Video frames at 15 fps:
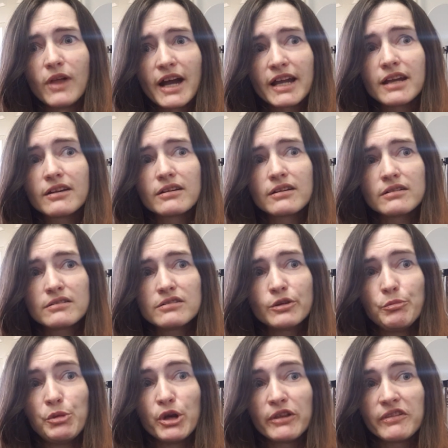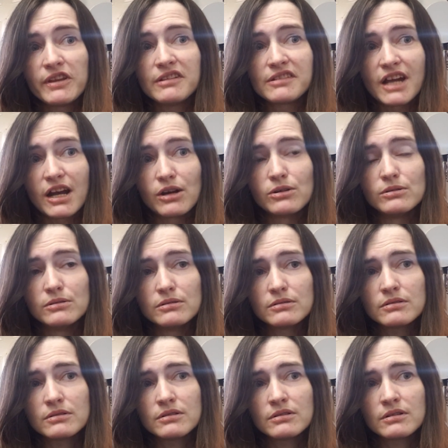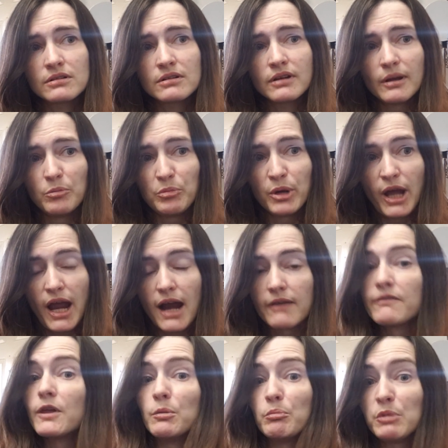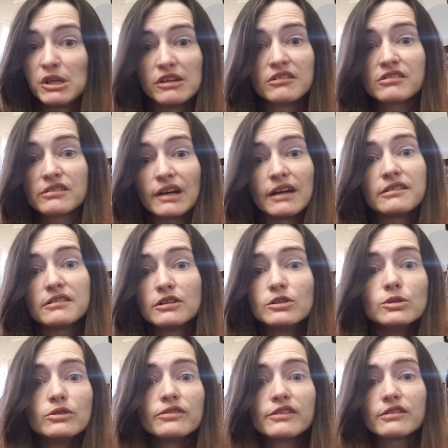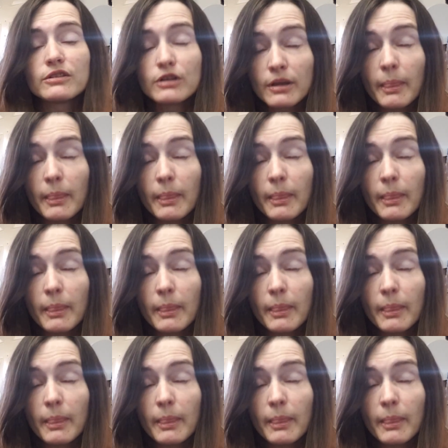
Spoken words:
like to put these out, but have them be as size inclusive